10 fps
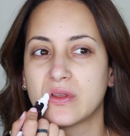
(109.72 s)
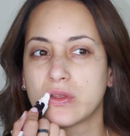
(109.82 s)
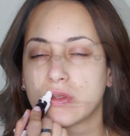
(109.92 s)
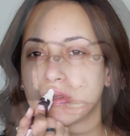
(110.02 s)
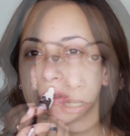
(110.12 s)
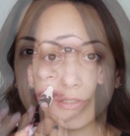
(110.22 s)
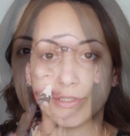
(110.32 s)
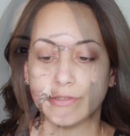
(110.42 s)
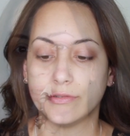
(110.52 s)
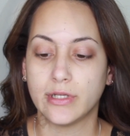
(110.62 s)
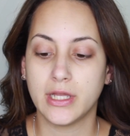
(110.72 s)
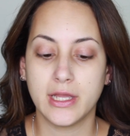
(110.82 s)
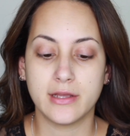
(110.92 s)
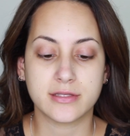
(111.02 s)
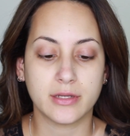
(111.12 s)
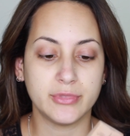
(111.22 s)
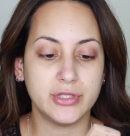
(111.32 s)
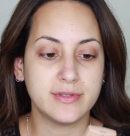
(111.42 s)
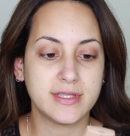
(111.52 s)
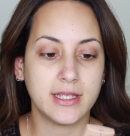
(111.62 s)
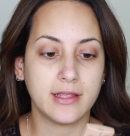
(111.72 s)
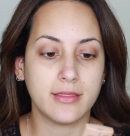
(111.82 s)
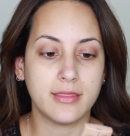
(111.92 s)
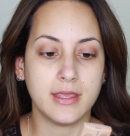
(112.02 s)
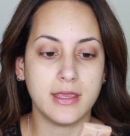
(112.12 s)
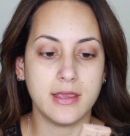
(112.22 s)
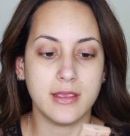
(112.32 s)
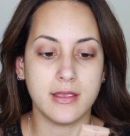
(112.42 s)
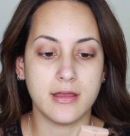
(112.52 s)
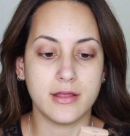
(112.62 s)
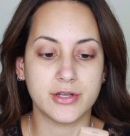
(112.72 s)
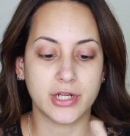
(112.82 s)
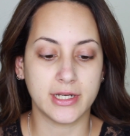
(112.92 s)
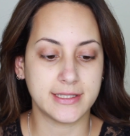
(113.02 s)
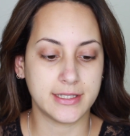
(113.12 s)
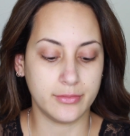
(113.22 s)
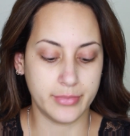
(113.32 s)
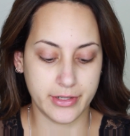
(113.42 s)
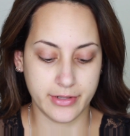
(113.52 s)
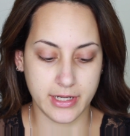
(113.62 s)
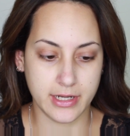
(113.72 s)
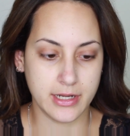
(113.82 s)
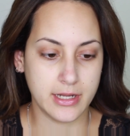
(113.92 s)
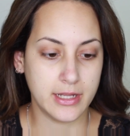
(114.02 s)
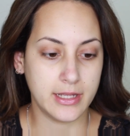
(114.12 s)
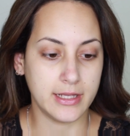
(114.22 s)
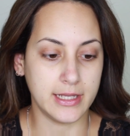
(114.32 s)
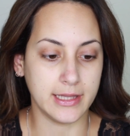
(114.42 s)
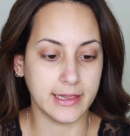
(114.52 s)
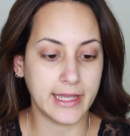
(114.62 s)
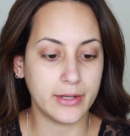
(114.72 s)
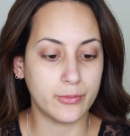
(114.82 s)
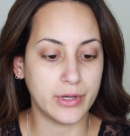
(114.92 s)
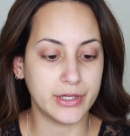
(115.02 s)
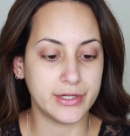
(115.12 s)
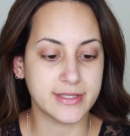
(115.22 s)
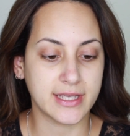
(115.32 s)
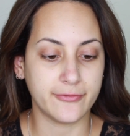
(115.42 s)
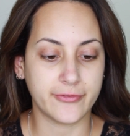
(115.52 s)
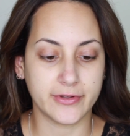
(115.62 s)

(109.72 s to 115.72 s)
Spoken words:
Cling on to. So I'm using the Charlotte Tilbury Light Wonder Skin